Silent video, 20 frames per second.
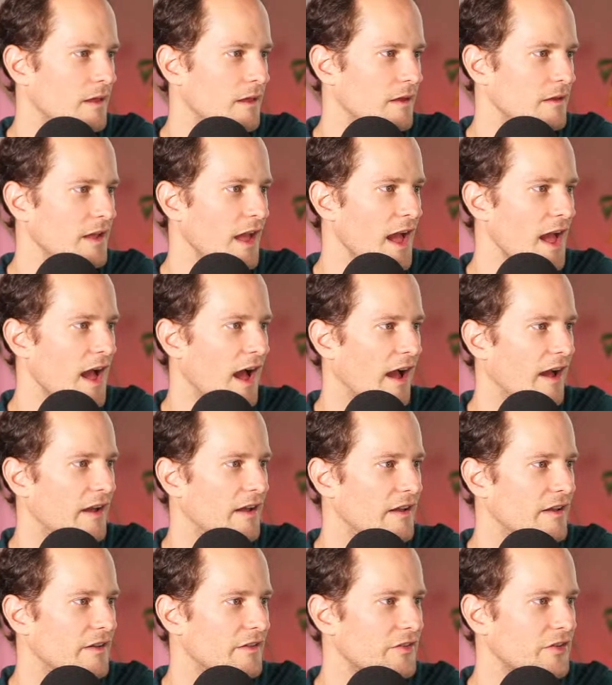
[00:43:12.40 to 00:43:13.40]
Yeah.
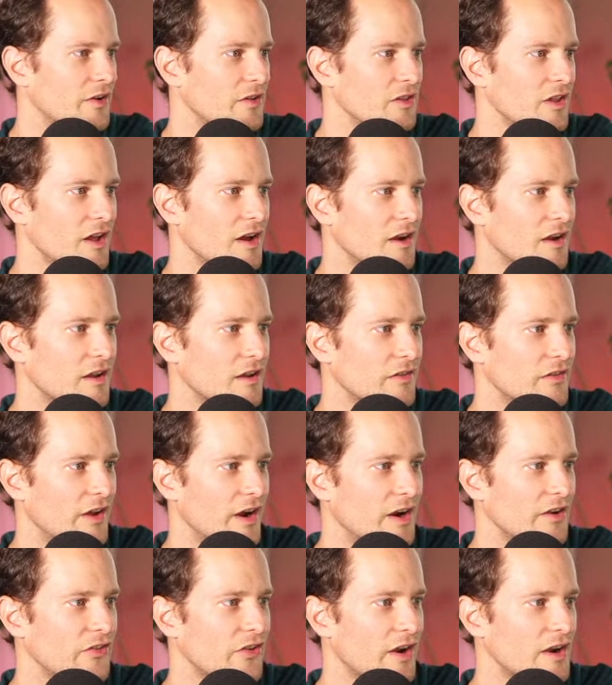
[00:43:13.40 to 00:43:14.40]
So look,
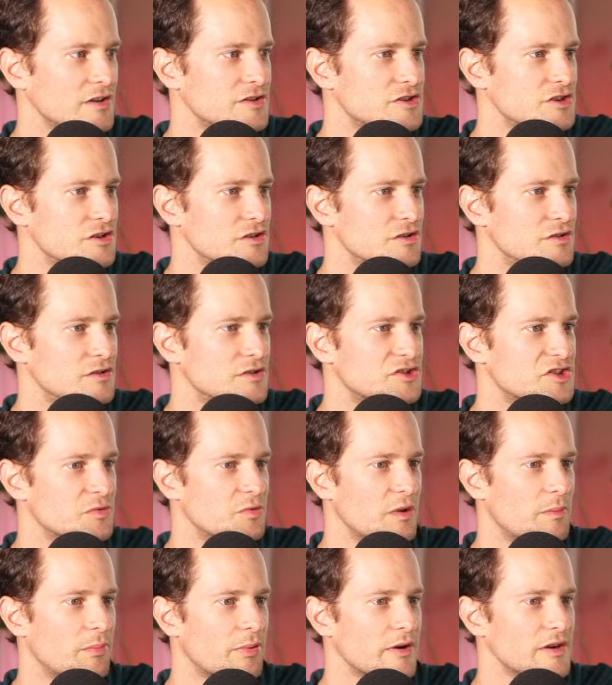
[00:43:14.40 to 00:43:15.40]
there's our 2. So
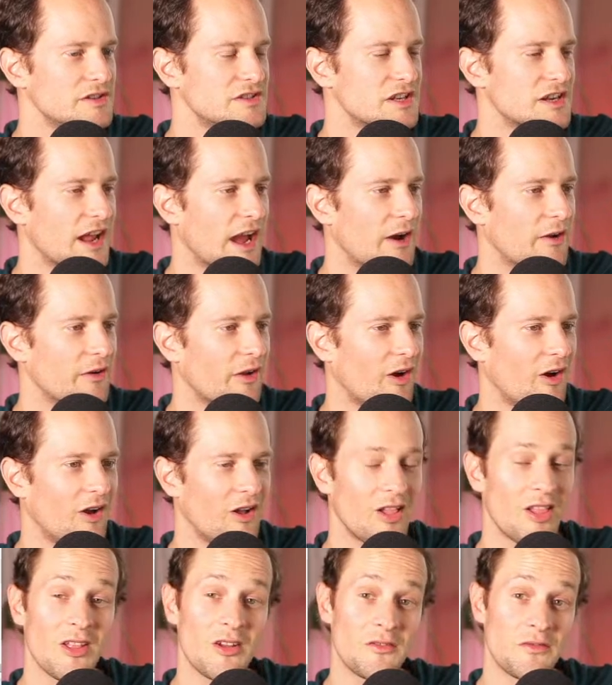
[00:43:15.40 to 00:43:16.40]
we printed out
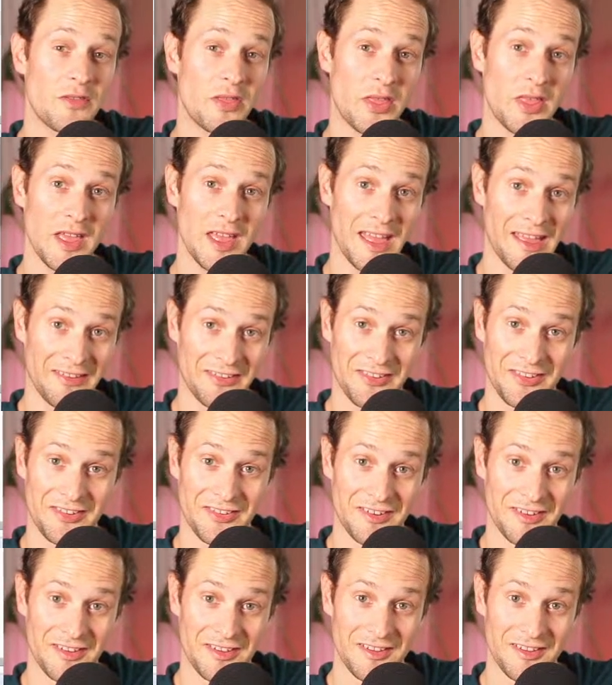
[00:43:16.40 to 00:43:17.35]
all of this.